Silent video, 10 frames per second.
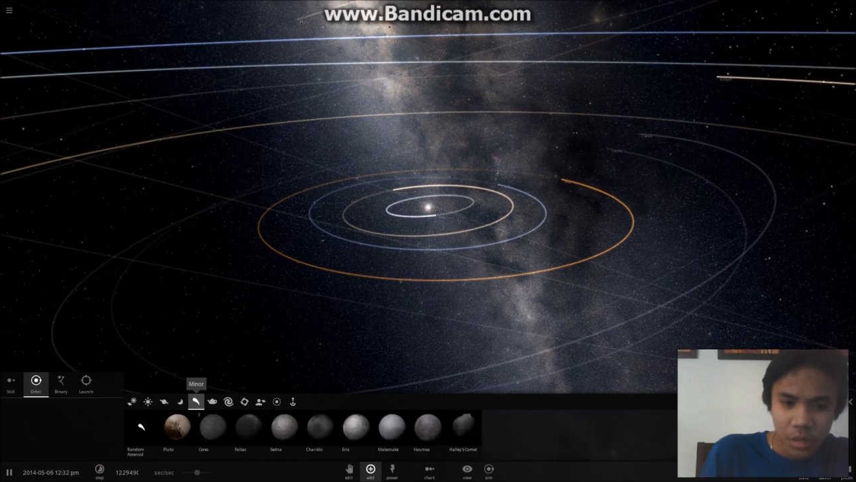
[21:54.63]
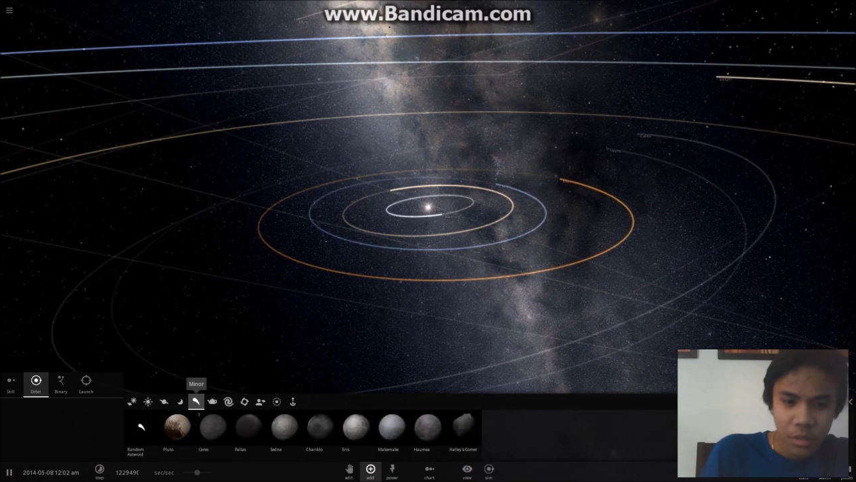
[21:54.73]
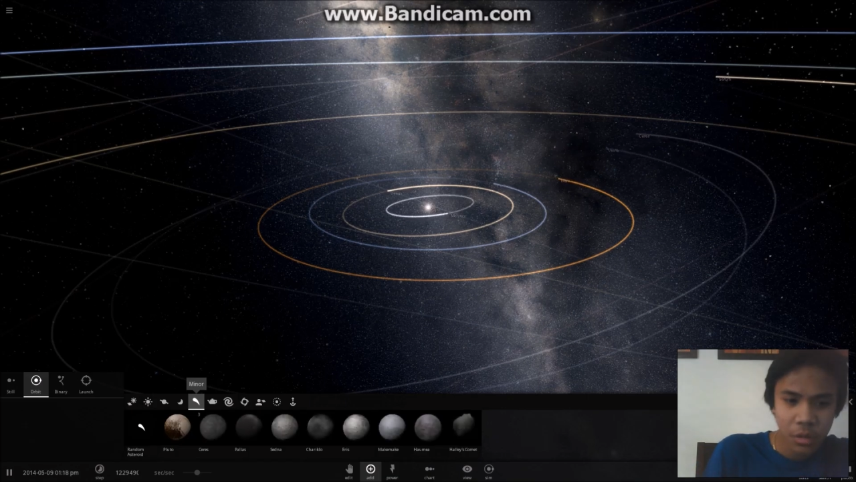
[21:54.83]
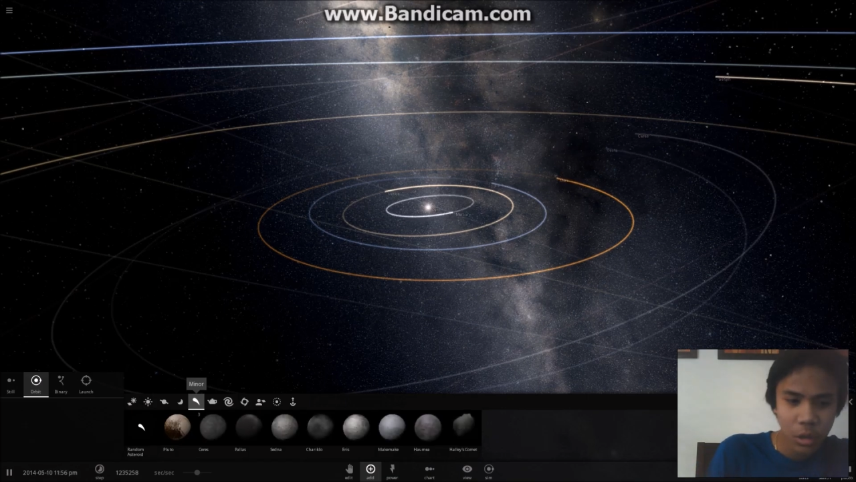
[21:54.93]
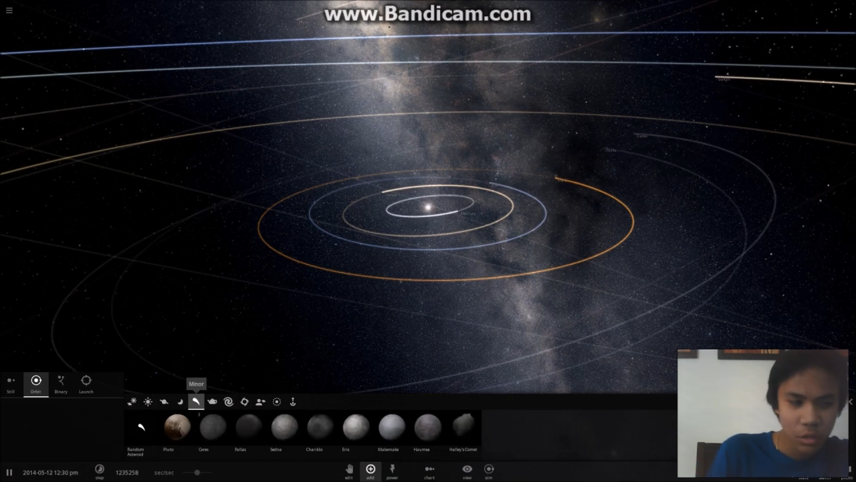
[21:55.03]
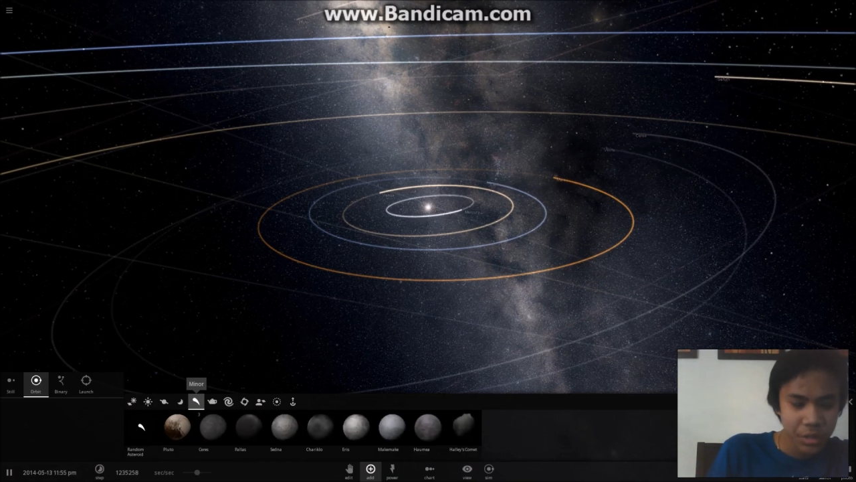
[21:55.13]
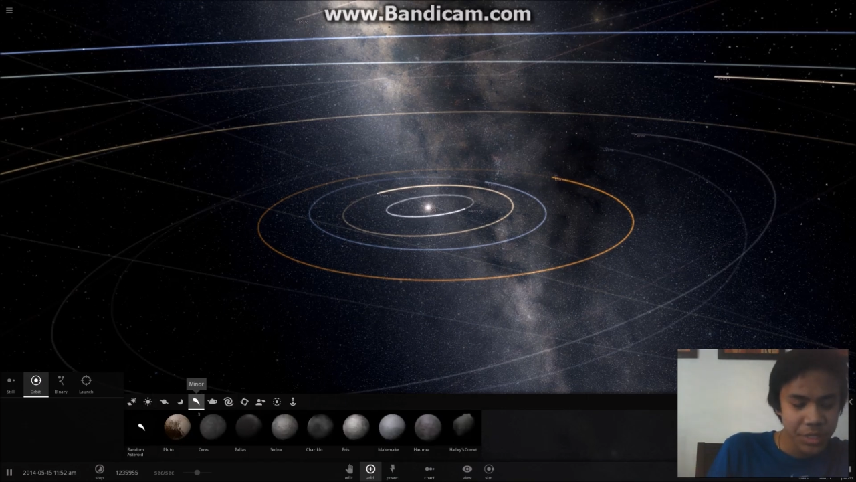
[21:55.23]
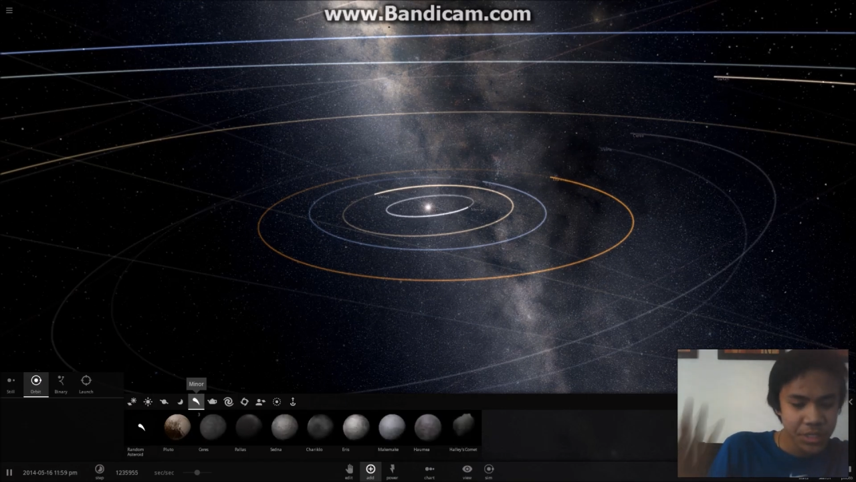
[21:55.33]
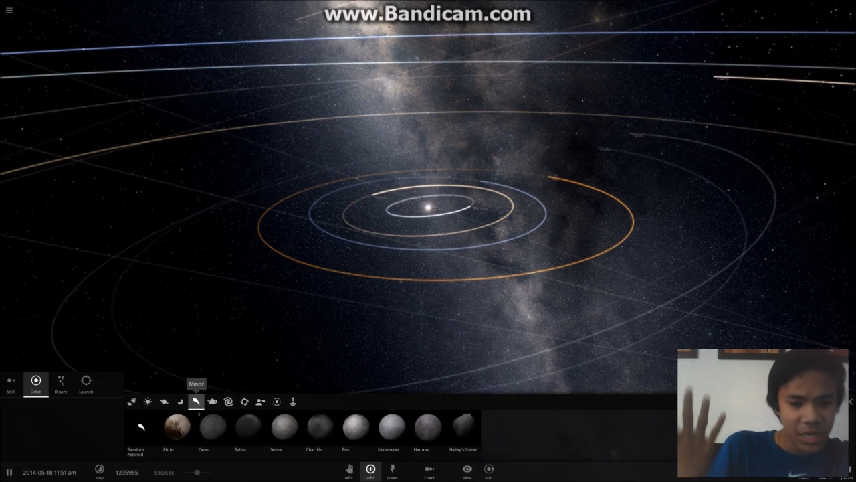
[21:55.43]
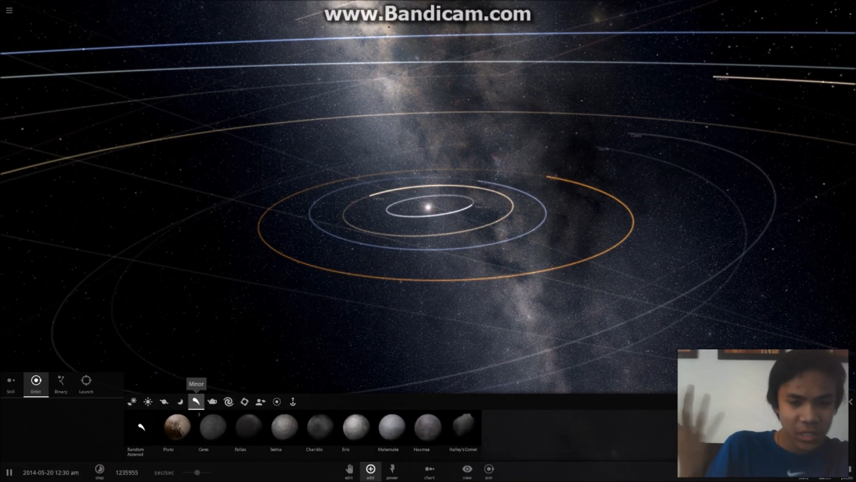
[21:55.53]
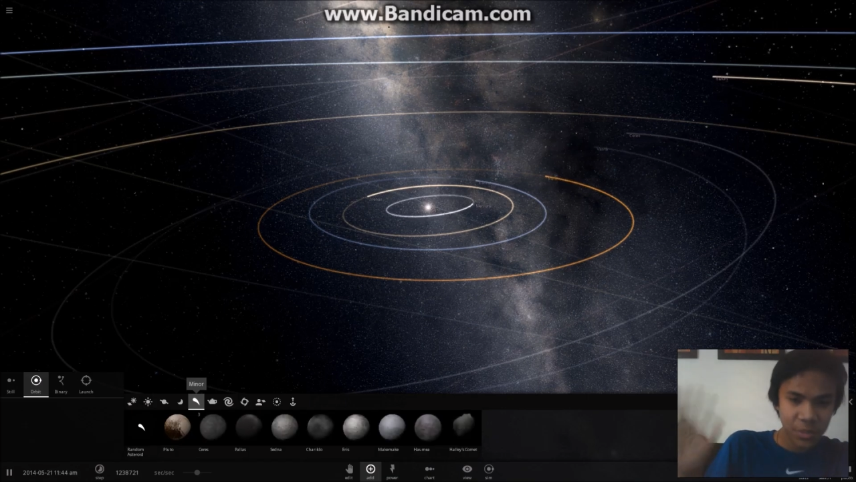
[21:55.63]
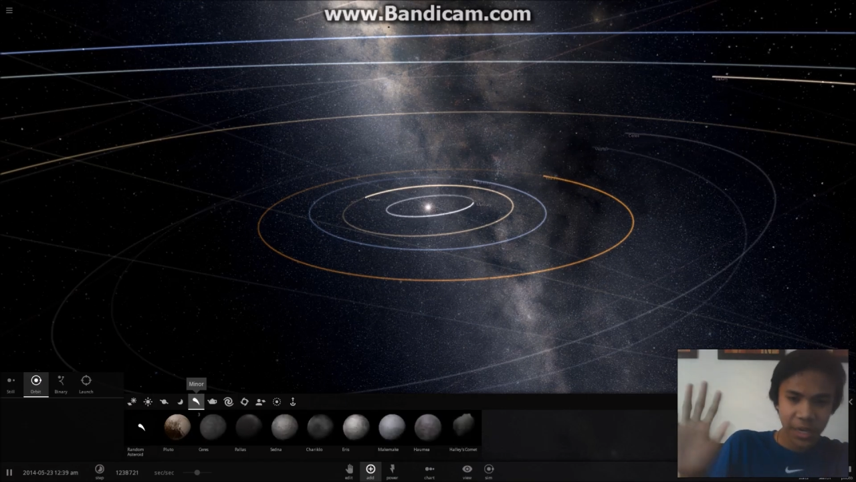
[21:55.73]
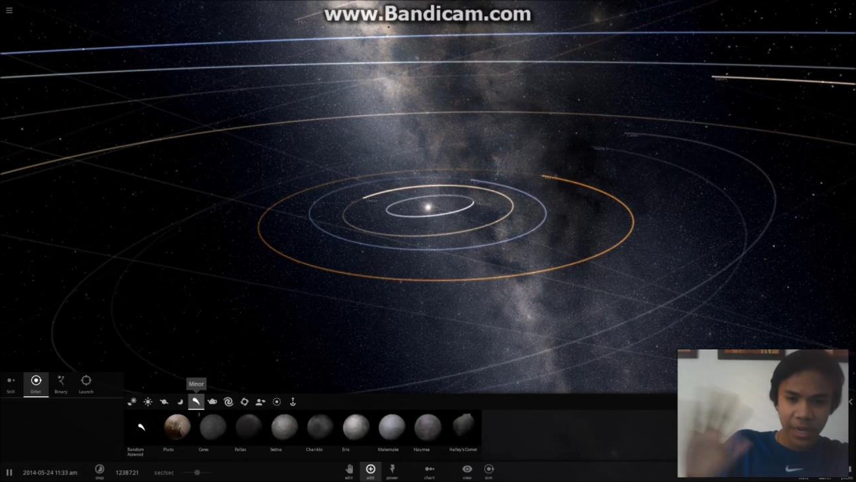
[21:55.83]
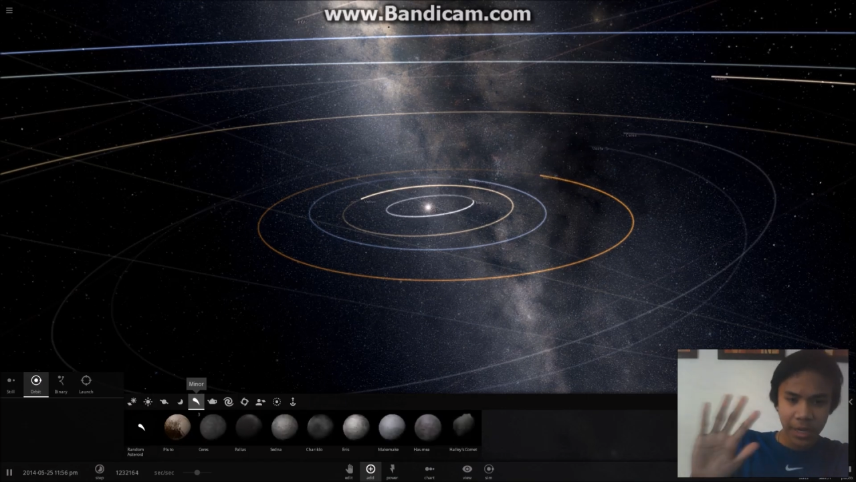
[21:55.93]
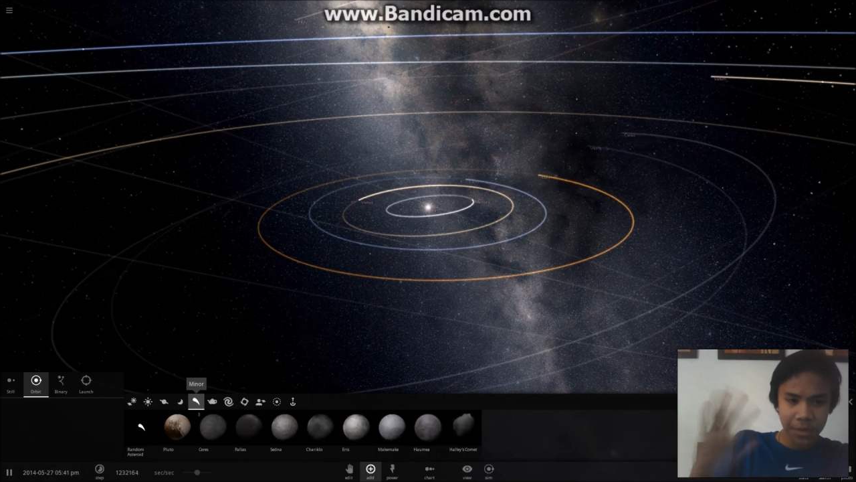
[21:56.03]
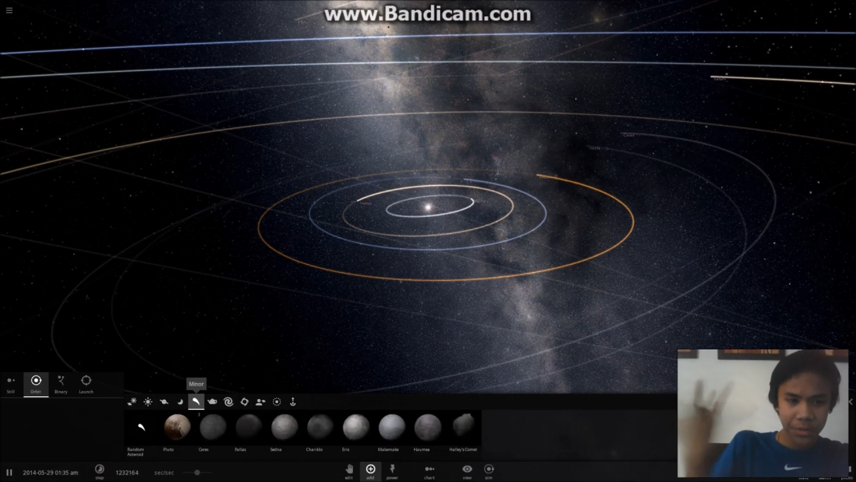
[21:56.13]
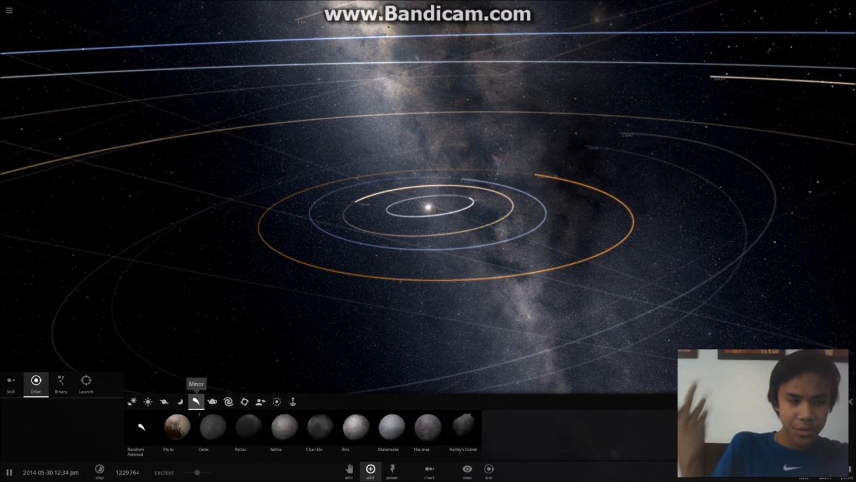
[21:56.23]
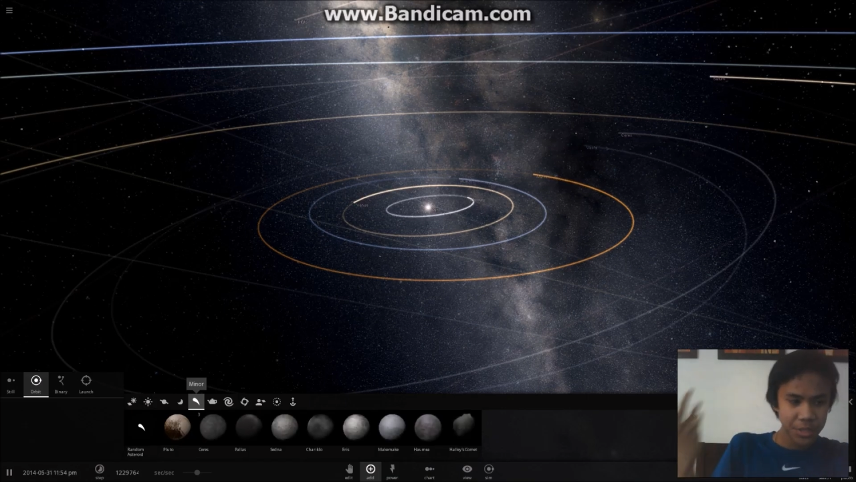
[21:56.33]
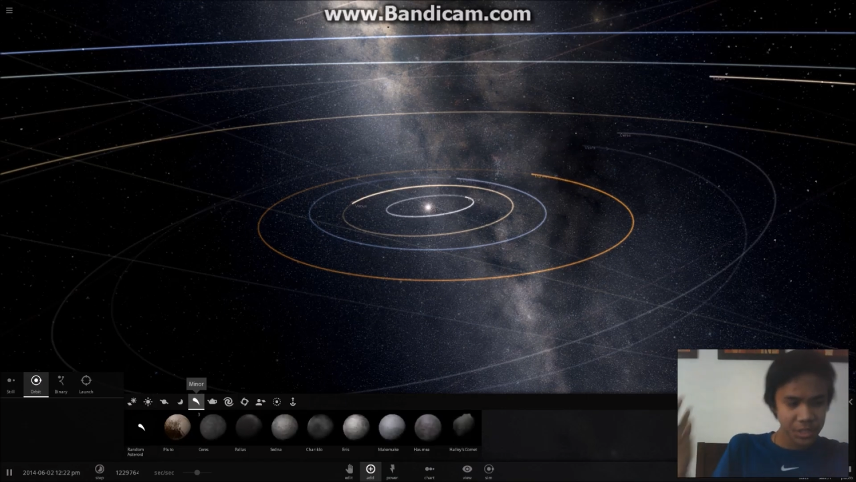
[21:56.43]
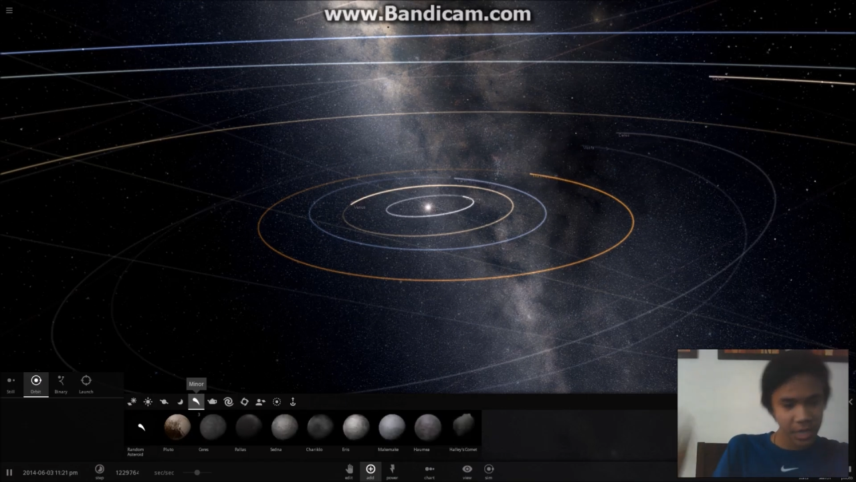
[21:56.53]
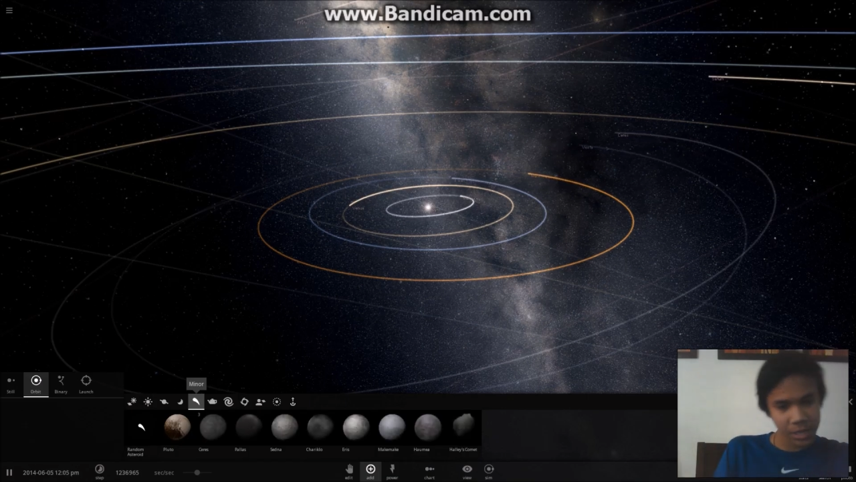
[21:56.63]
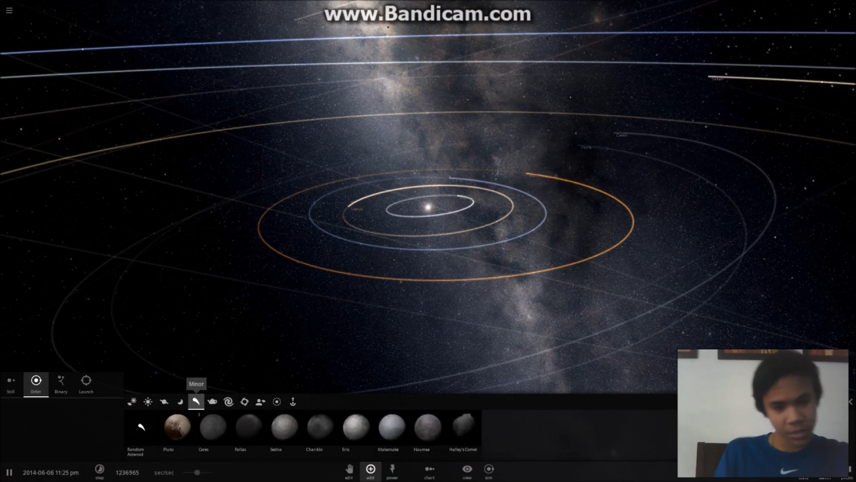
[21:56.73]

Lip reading: only the size of my hand to the size of